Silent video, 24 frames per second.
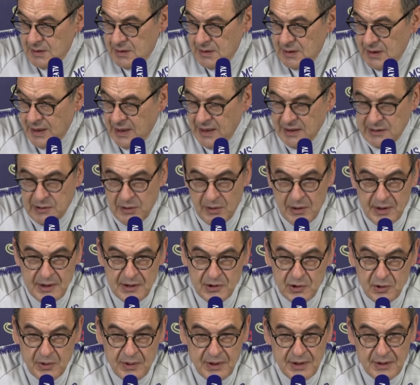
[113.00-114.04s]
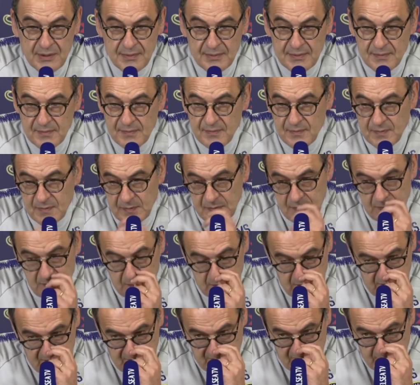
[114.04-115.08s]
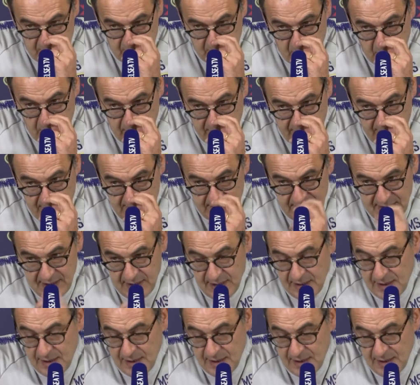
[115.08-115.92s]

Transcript: A little injury to his